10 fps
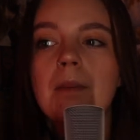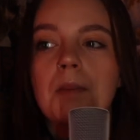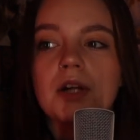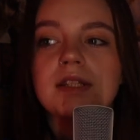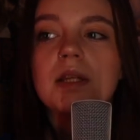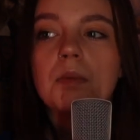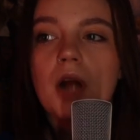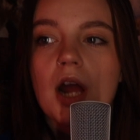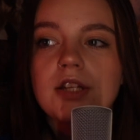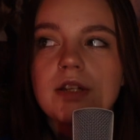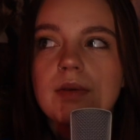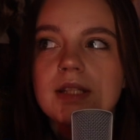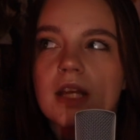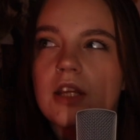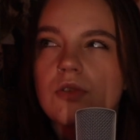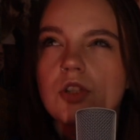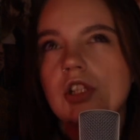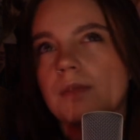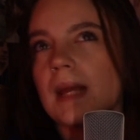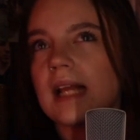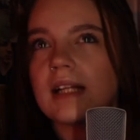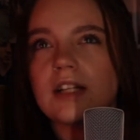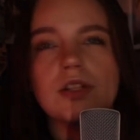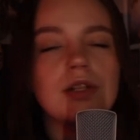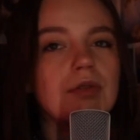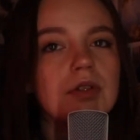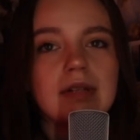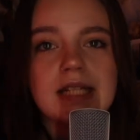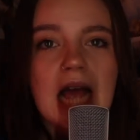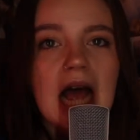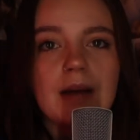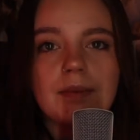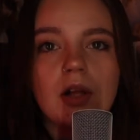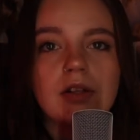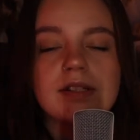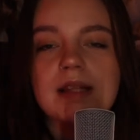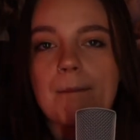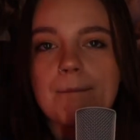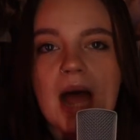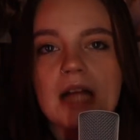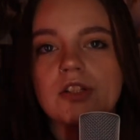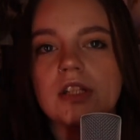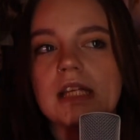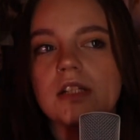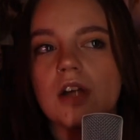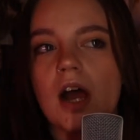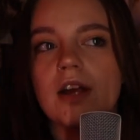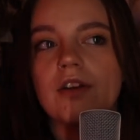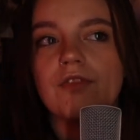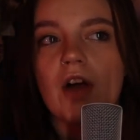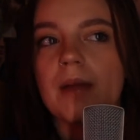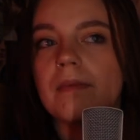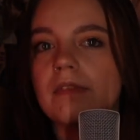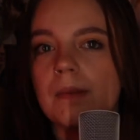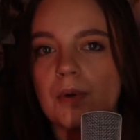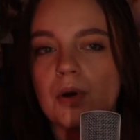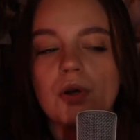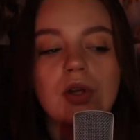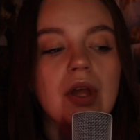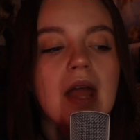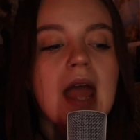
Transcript: Personally, what I do is I usually just pick like 2 to 3 tab colors that match the entire vibe of the book,